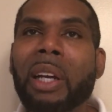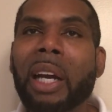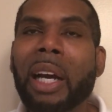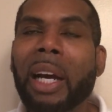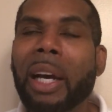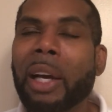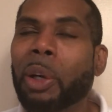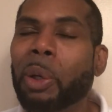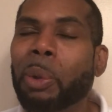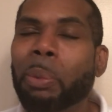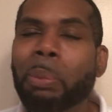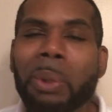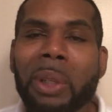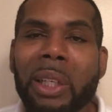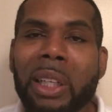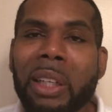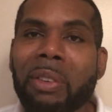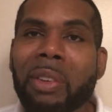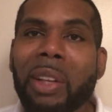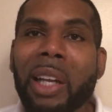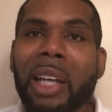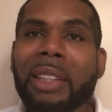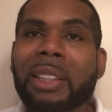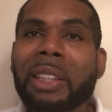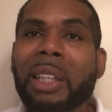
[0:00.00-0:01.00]
I don't
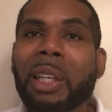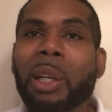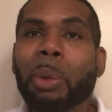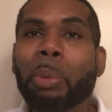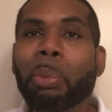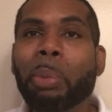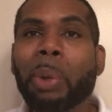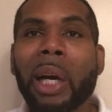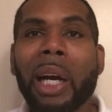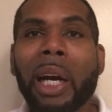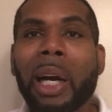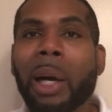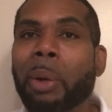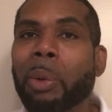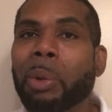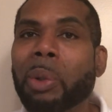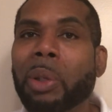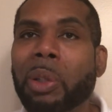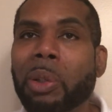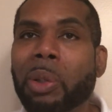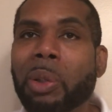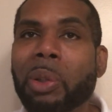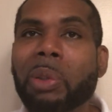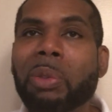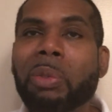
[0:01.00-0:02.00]
believe there's any power in the
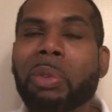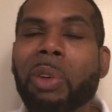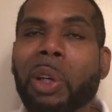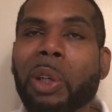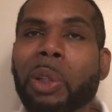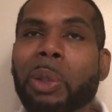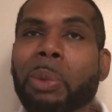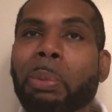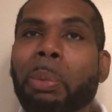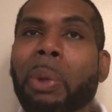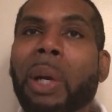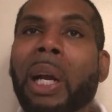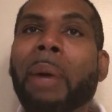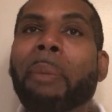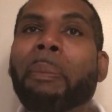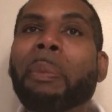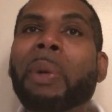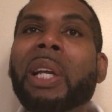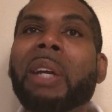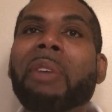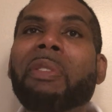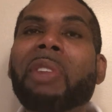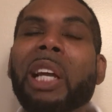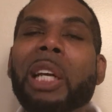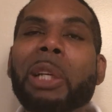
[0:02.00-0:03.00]
universe, but I
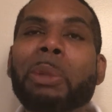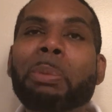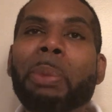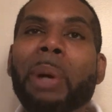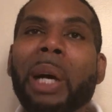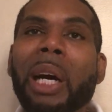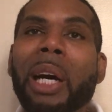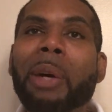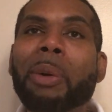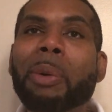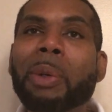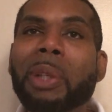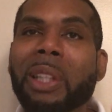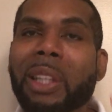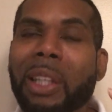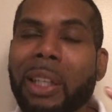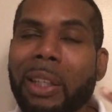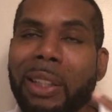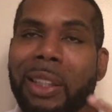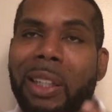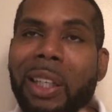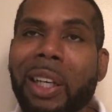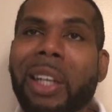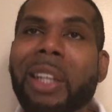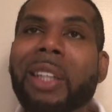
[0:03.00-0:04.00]
believe there's power in the
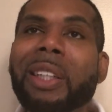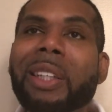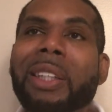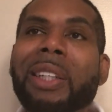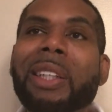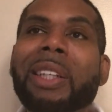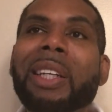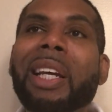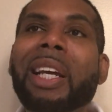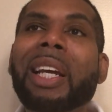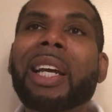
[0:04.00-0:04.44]
tongue,